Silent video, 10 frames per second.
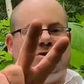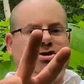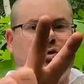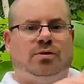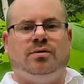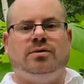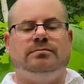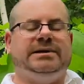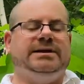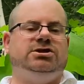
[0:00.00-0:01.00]
Two,
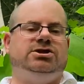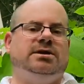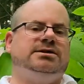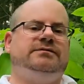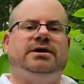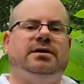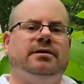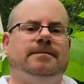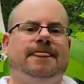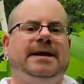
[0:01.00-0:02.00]
please share this
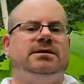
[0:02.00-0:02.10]
video.